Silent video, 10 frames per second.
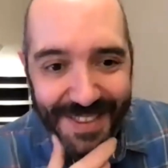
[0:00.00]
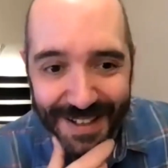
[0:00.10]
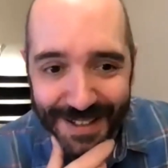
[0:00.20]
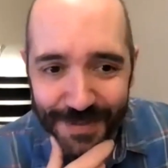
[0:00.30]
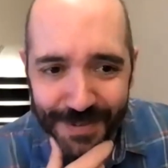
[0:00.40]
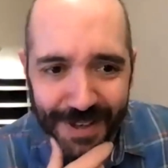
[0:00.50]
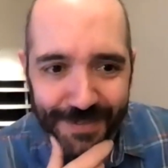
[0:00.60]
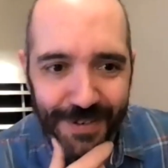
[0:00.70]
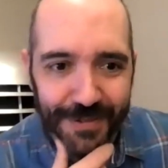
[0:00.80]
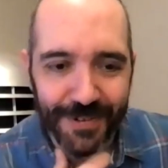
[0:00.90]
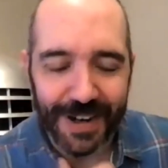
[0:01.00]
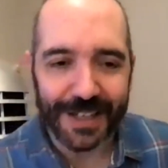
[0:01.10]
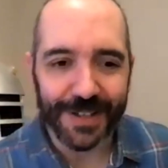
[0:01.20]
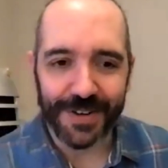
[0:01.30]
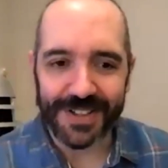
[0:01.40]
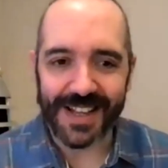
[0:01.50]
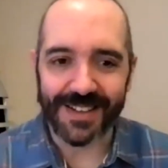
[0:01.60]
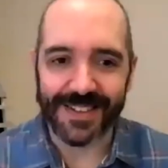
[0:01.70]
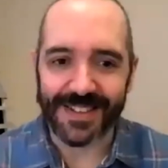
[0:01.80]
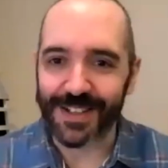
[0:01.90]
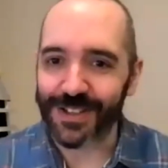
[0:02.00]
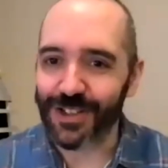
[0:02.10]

Thank you for that very frank and honest answer,